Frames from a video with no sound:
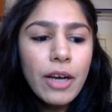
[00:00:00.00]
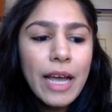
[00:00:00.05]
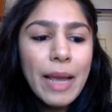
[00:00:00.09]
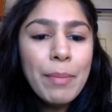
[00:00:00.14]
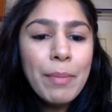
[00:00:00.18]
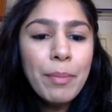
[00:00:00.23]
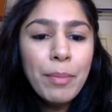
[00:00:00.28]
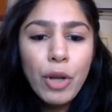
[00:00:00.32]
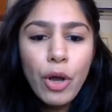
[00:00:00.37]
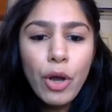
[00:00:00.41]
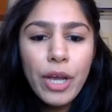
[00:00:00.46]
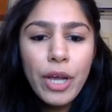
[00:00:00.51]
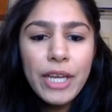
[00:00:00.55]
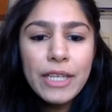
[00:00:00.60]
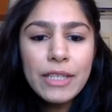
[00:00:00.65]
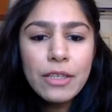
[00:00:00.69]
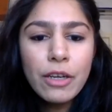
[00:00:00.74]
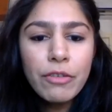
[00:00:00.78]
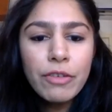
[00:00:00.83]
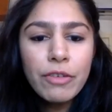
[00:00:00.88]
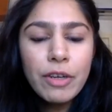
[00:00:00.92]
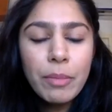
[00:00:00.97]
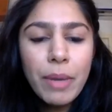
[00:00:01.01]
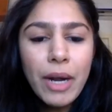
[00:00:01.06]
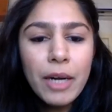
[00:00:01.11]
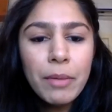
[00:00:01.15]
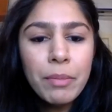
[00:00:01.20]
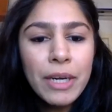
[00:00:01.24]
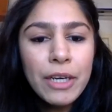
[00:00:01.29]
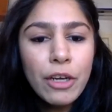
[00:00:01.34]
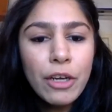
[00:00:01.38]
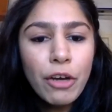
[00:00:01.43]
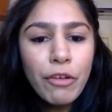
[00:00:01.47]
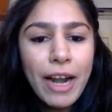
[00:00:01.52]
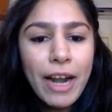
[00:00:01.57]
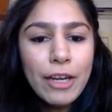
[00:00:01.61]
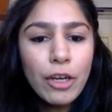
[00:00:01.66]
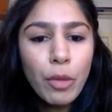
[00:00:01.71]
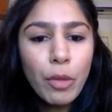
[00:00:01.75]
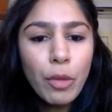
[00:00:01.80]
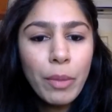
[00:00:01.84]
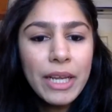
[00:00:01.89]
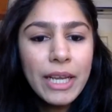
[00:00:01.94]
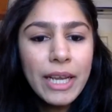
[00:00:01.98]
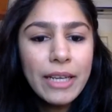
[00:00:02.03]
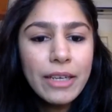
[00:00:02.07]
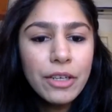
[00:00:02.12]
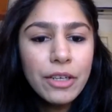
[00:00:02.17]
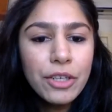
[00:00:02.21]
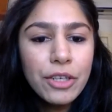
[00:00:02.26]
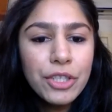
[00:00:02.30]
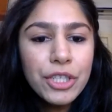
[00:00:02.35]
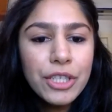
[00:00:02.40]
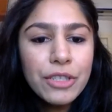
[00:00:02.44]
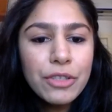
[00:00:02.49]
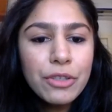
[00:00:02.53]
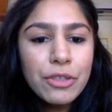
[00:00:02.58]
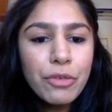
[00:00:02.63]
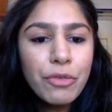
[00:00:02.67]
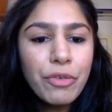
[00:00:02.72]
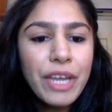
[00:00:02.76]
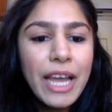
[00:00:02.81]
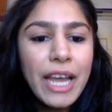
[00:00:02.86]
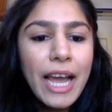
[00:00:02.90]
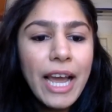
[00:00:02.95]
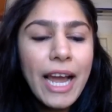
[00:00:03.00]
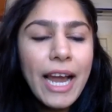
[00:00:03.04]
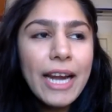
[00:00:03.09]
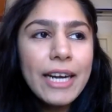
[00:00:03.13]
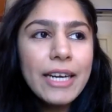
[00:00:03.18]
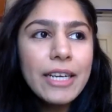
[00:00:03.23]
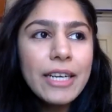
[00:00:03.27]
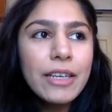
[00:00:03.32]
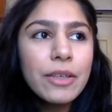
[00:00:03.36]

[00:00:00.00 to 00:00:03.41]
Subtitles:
employees of Department of Atomic Energy. So we had